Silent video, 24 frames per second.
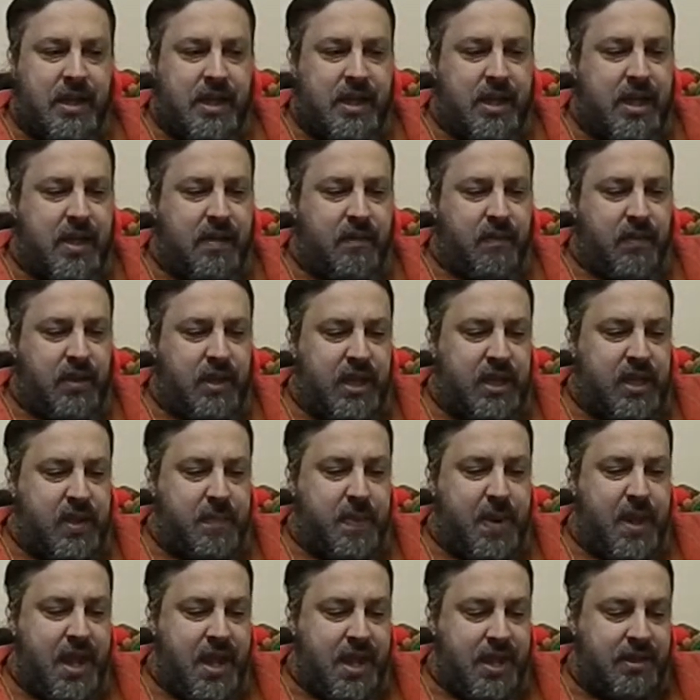it really
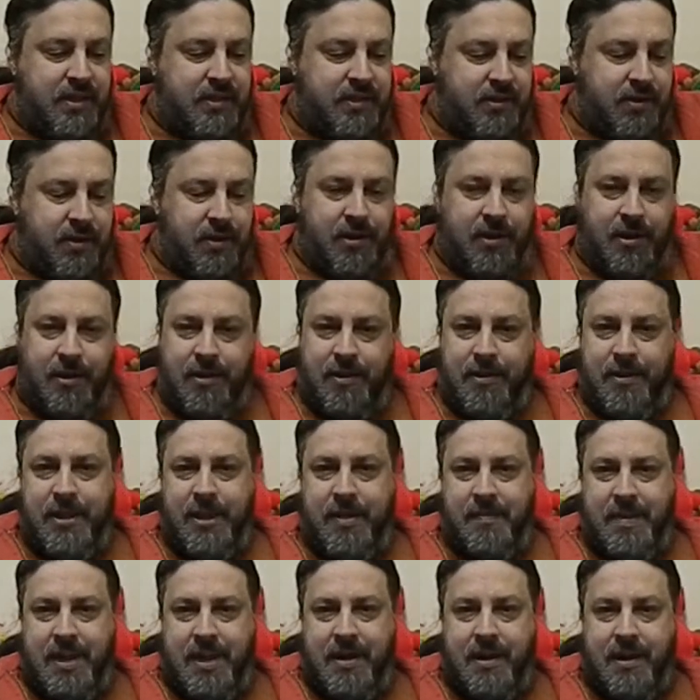depends on
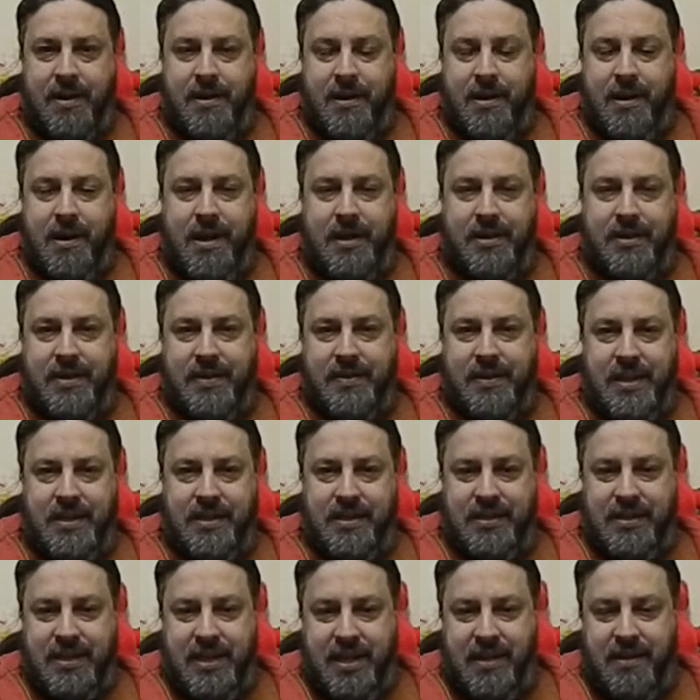the amount of content
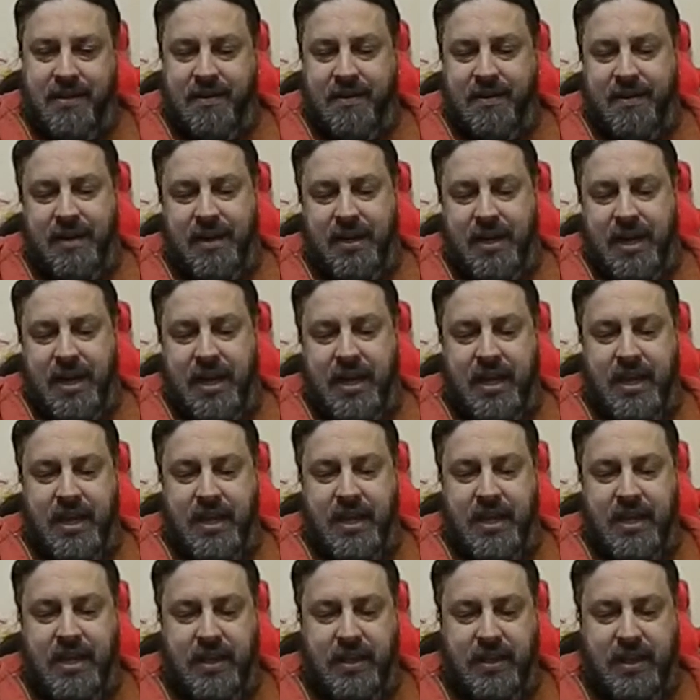that's there. It,
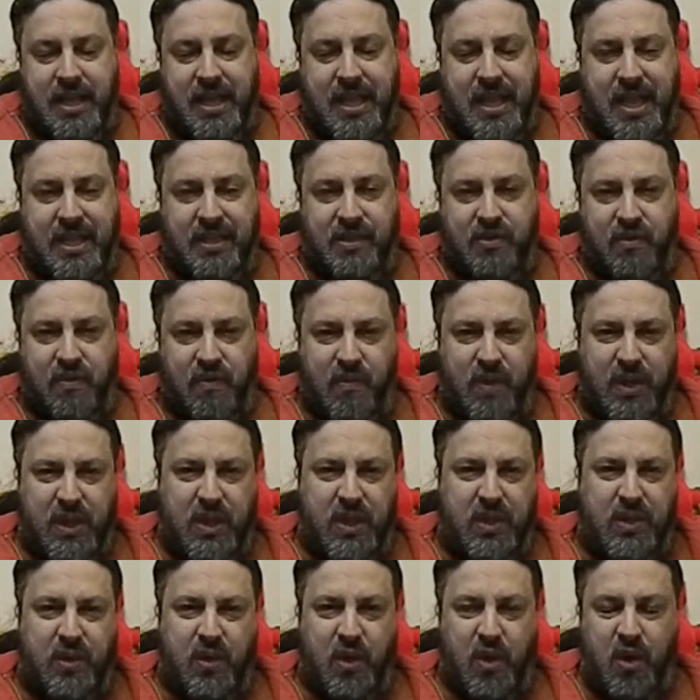it, that's sort of
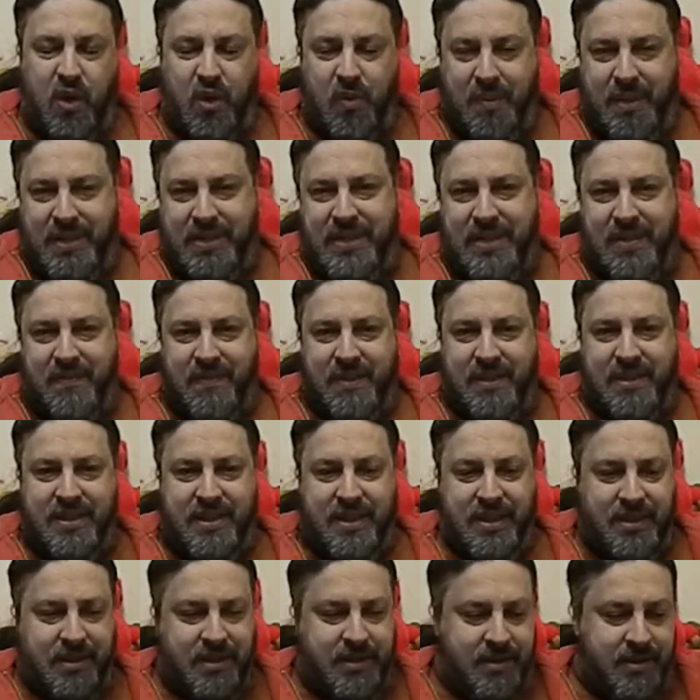what determines
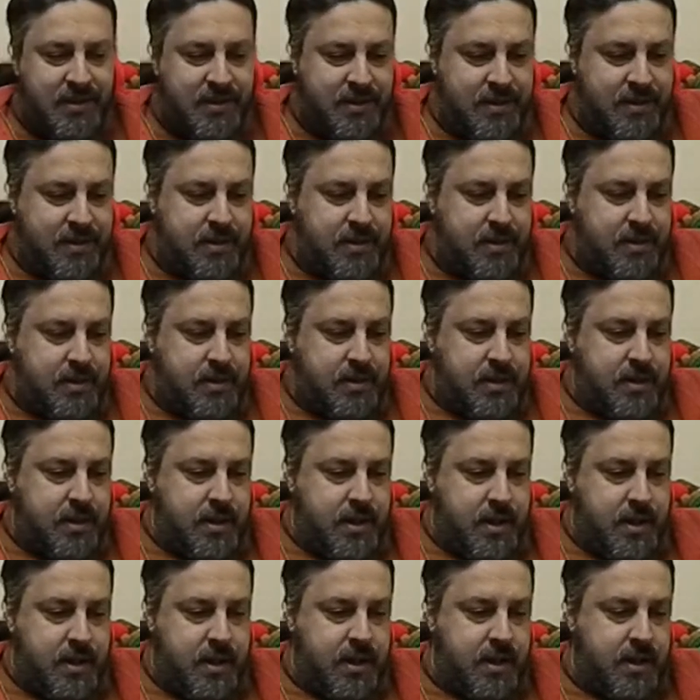everything.
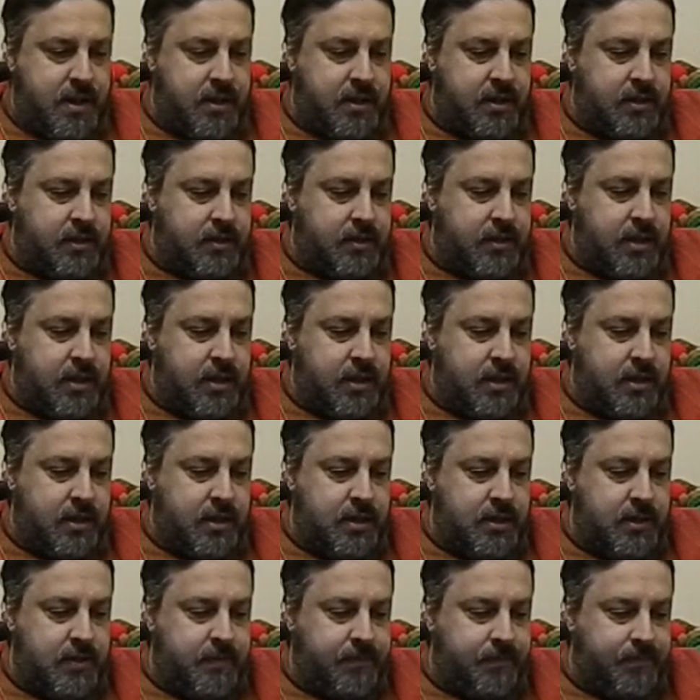And
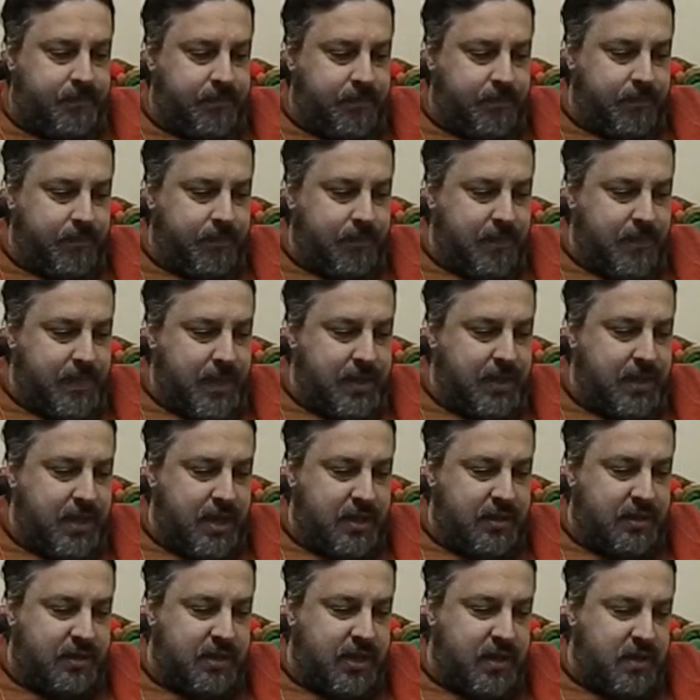um,
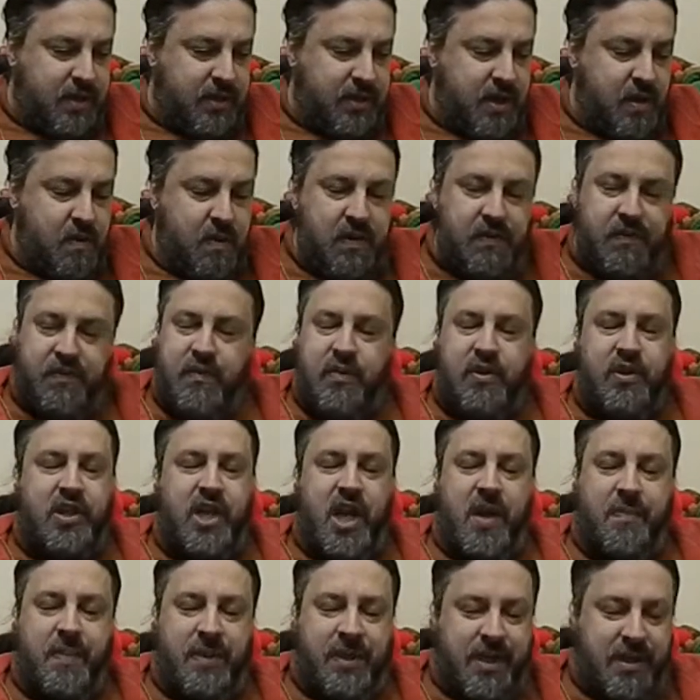yesterday, as I went food
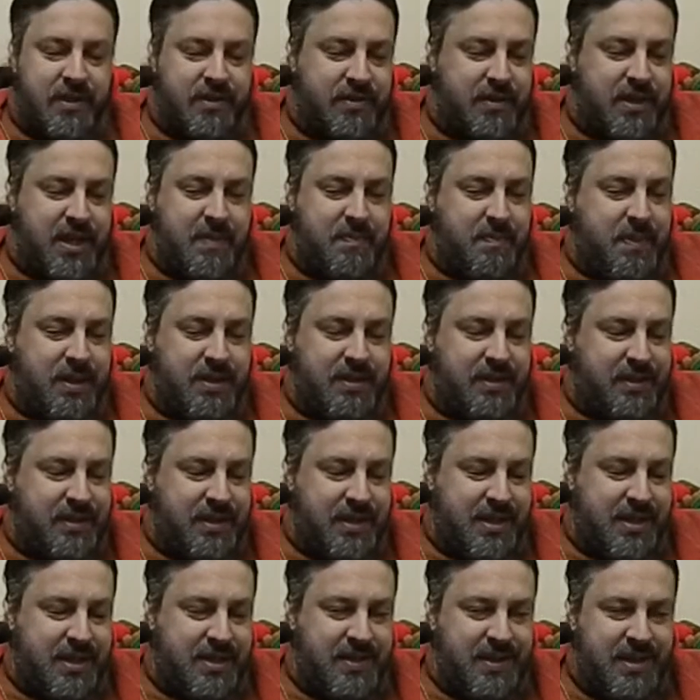shopping yesterday, but
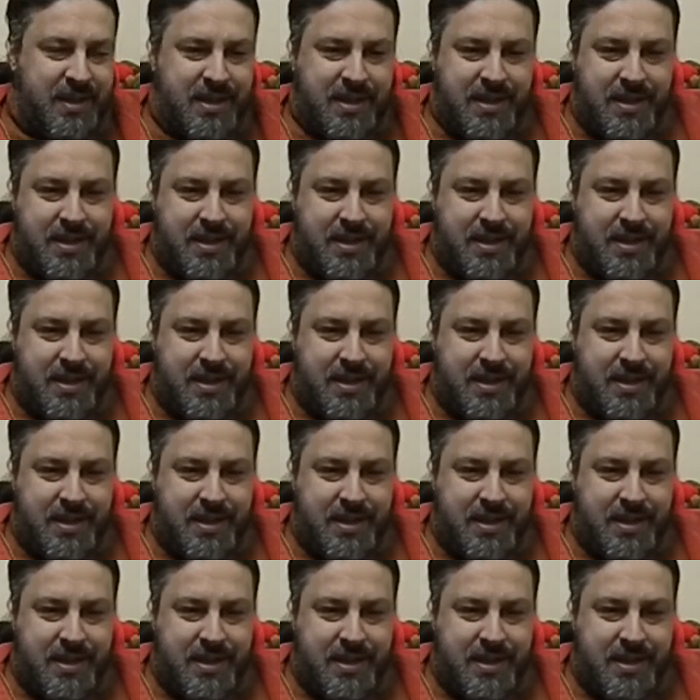uh,